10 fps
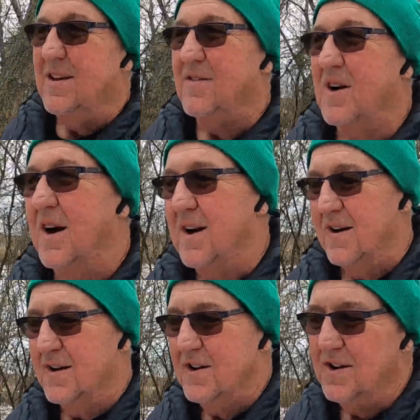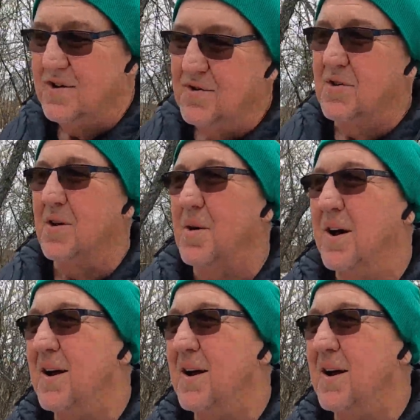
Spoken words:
they've got a good duel